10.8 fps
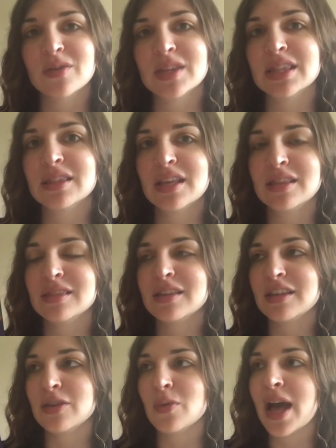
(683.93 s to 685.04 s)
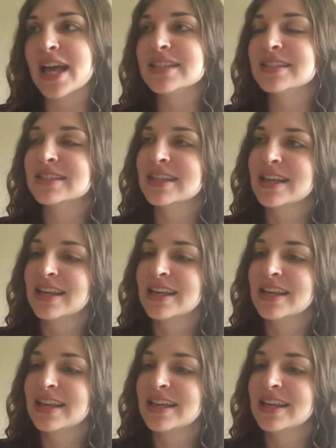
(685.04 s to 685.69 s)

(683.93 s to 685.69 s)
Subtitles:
in the US.